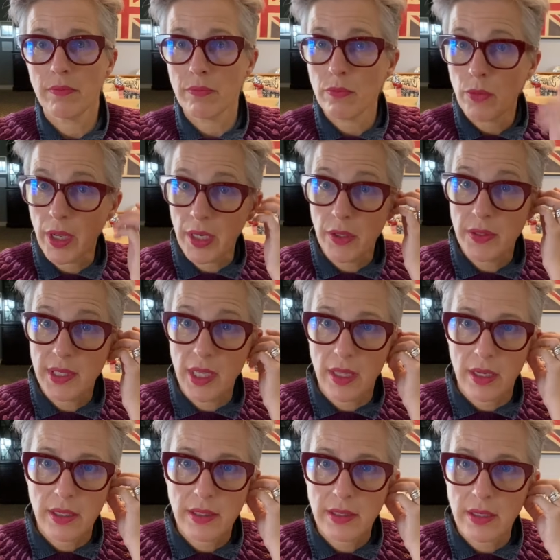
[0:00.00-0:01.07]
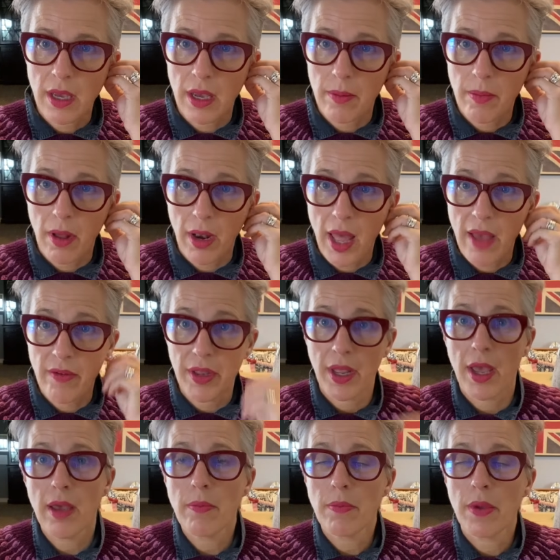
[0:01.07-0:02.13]
When you see this, I'll have it
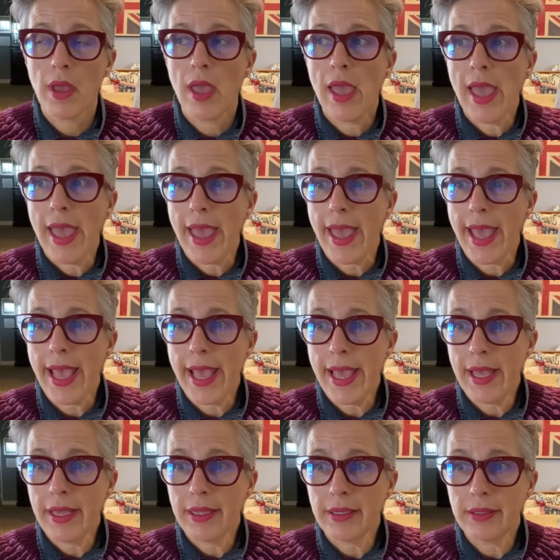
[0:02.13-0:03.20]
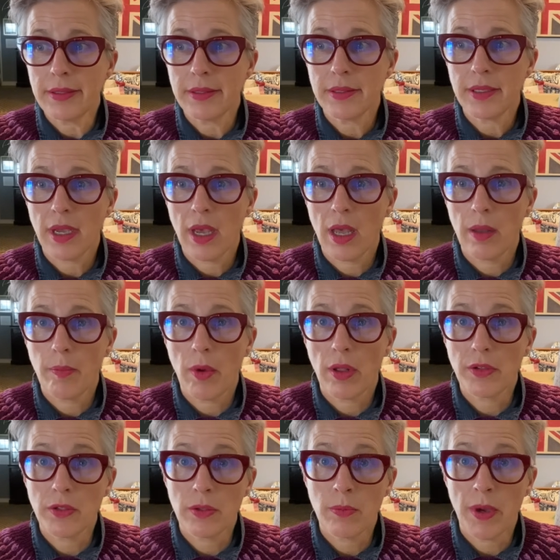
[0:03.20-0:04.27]
up, and I'll
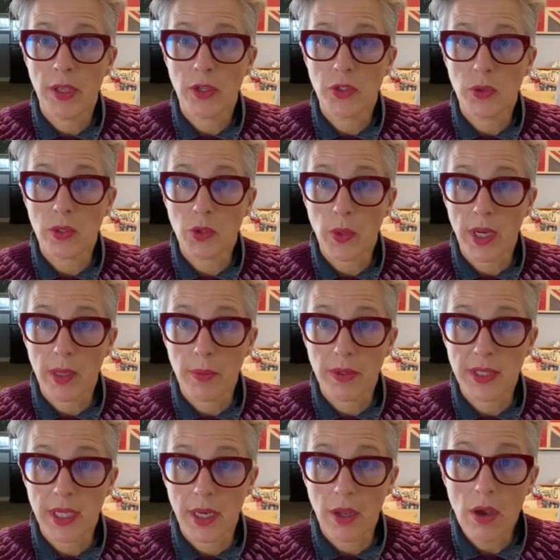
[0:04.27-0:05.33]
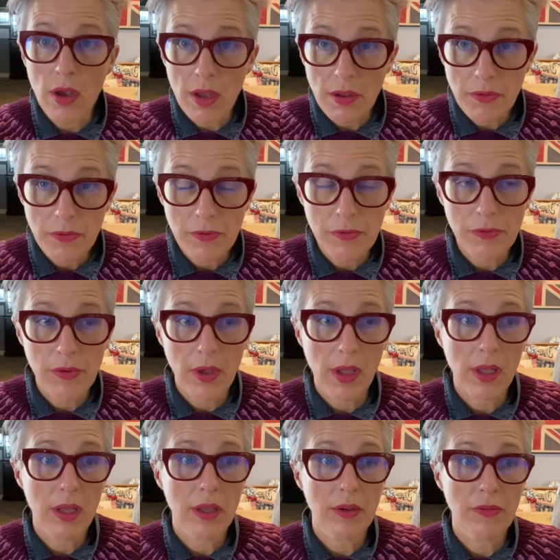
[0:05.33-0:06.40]
do my usual 20% off
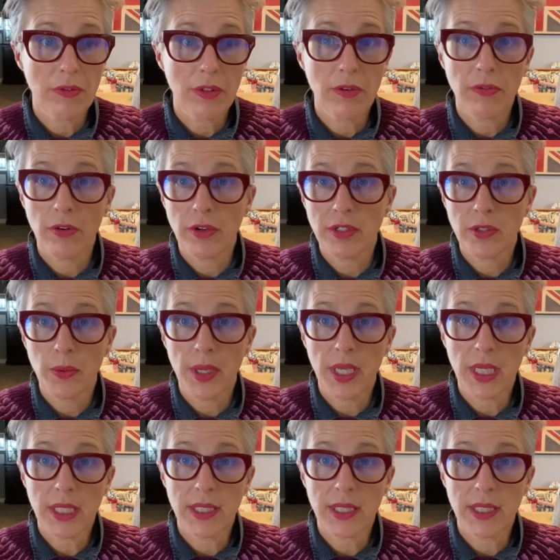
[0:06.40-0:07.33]
for the first week.